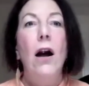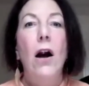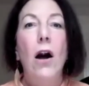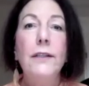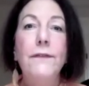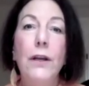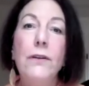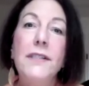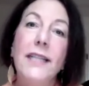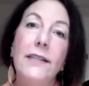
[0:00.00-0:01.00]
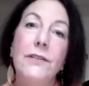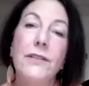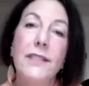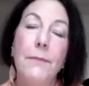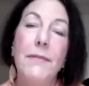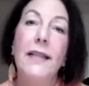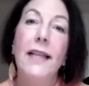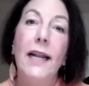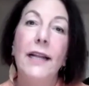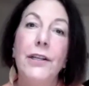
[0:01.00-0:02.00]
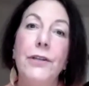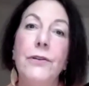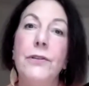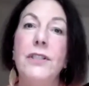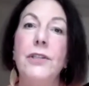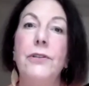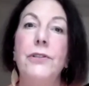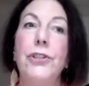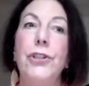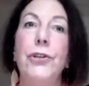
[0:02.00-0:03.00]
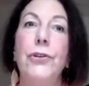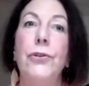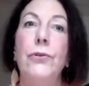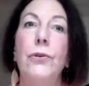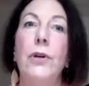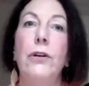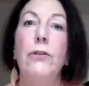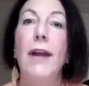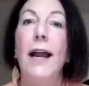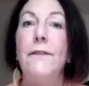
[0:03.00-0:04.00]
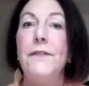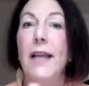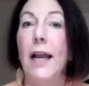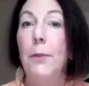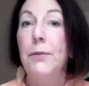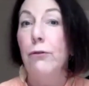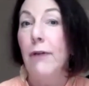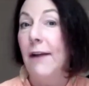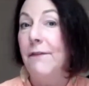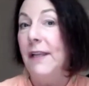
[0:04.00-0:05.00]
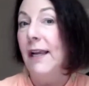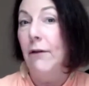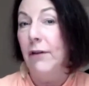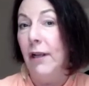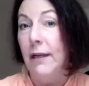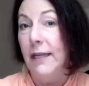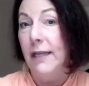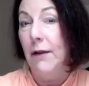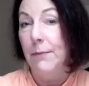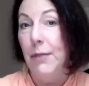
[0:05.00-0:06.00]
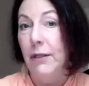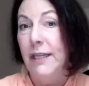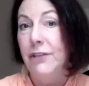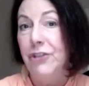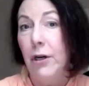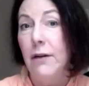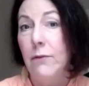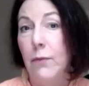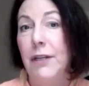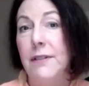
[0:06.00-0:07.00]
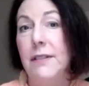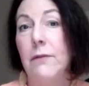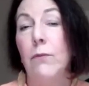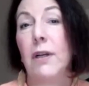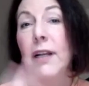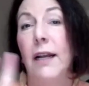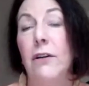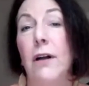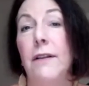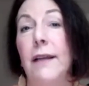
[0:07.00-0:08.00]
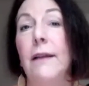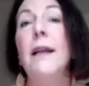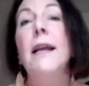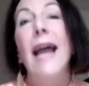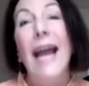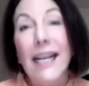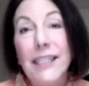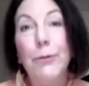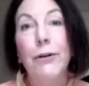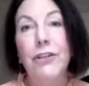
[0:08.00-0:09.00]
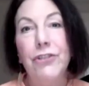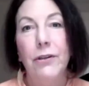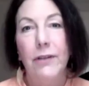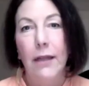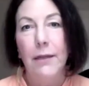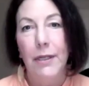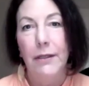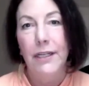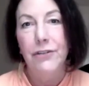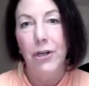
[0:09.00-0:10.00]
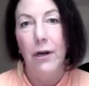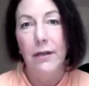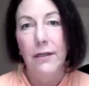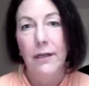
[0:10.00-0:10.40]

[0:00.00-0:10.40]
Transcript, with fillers: All of those things are something that I used to help craft the accountability chart. We used what I call the aspirational accountability chart.